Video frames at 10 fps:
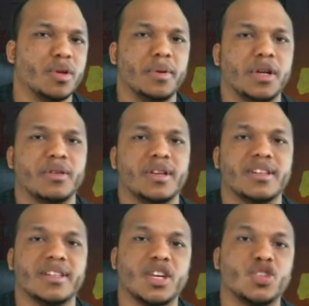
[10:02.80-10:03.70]
opinion,
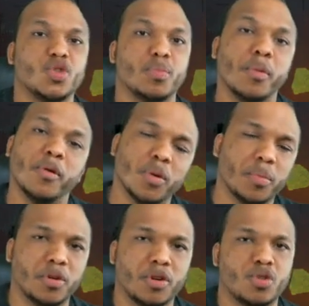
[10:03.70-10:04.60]
is a superior
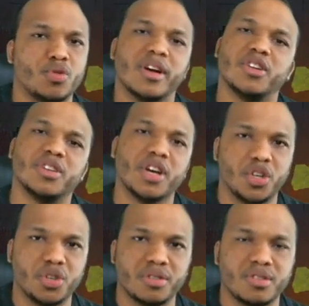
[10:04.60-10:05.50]
perk to
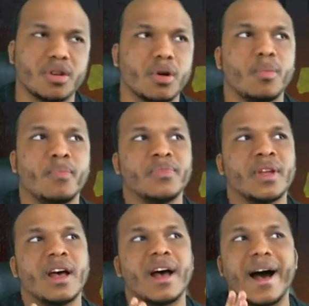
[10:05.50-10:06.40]
Agitation. So
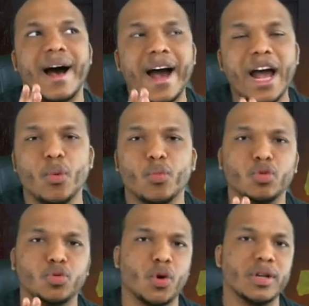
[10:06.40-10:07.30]
I
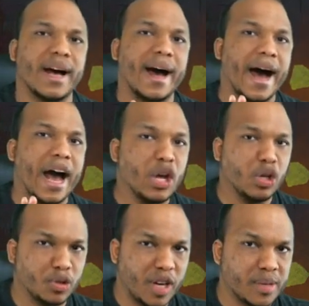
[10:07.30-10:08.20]
would run
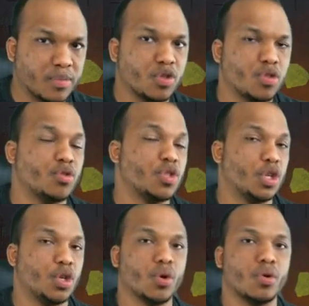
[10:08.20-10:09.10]
Iron Grasp to
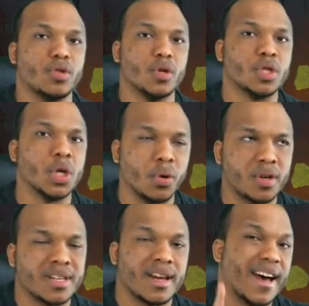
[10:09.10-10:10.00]
secure those
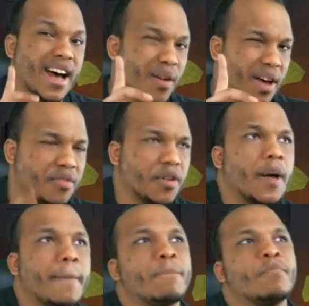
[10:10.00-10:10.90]
hooks.
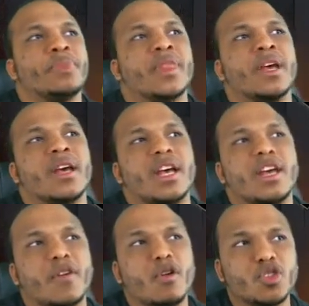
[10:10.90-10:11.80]
However,
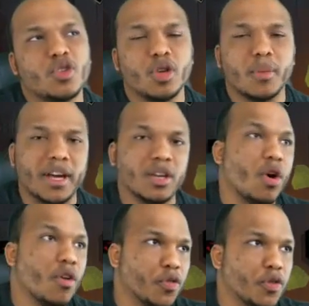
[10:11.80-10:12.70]
if I was going to make an
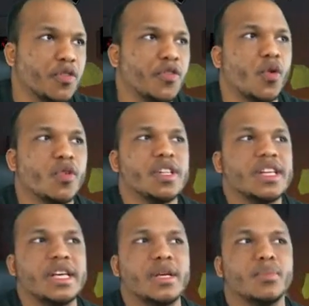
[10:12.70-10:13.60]
offering for
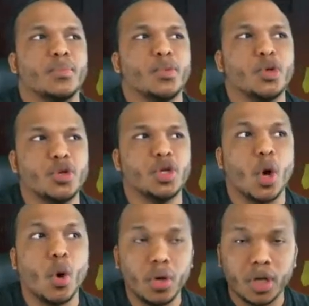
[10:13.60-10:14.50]
the Putrid
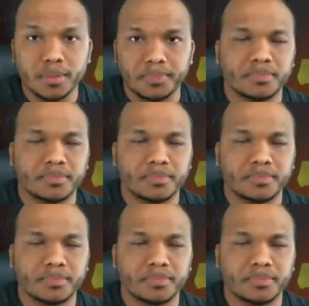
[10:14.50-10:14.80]
Oak,